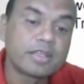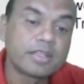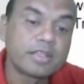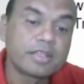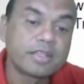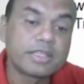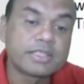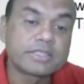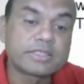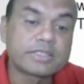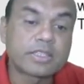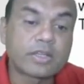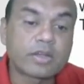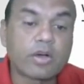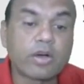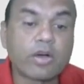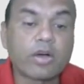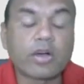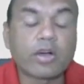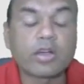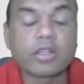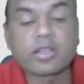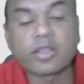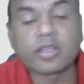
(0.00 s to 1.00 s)
These are
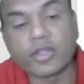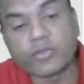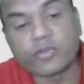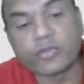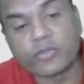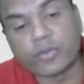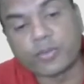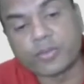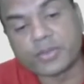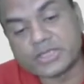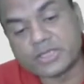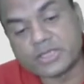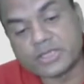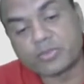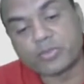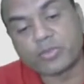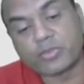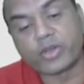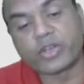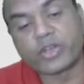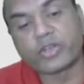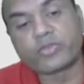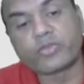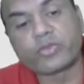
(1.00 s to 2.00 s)
all information
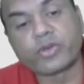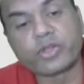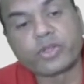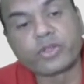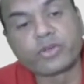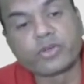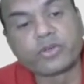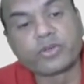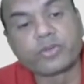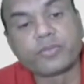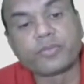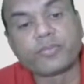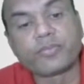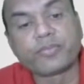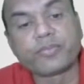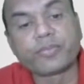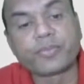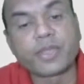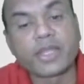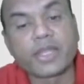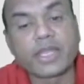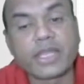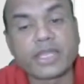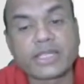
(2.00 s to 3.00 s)
points for you.
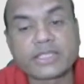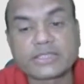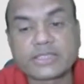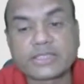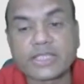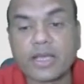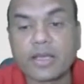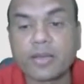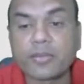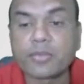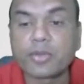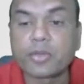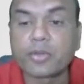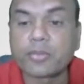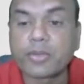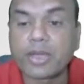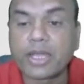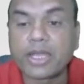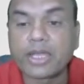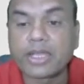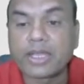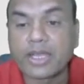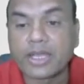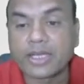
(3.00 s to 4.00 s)
In exam, you
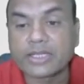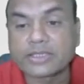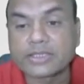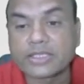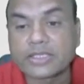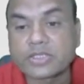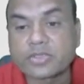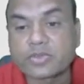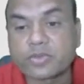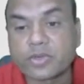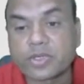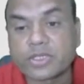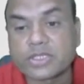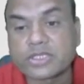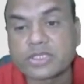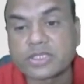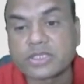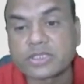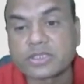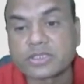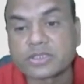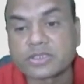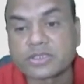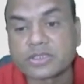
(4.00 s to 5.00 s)
might get such
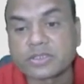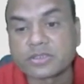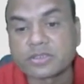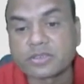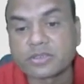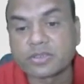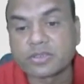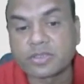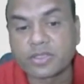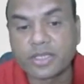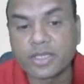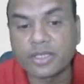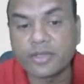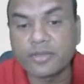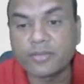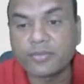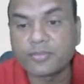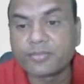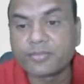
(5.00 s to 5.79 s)
questions. Okay?